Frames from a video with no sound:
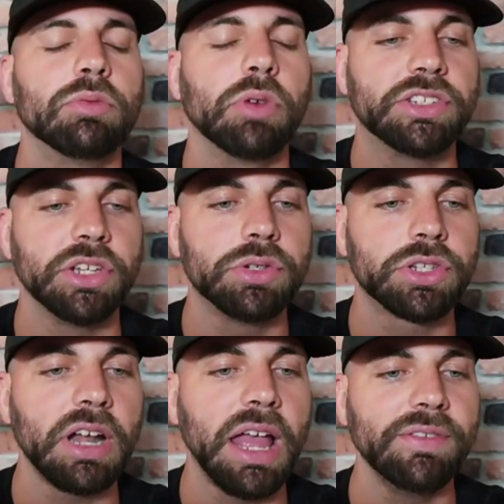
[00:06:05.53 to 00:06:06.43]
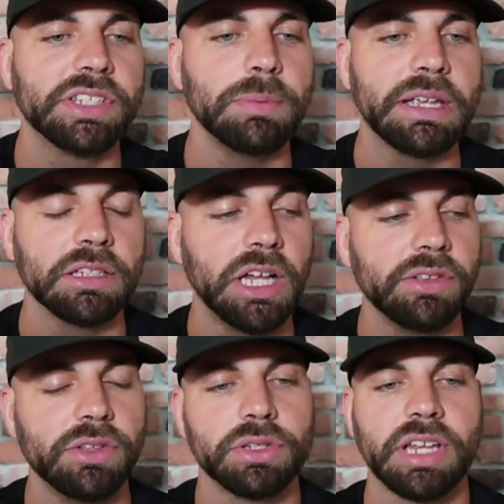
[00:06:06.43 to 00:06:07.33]
Right. So you start having to make a lot
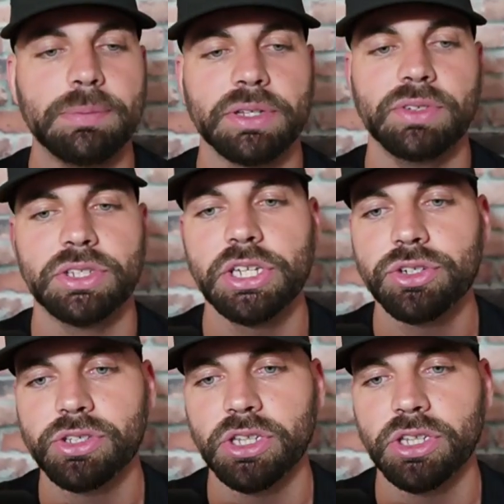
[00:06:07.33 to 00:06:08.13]
of those types of decisions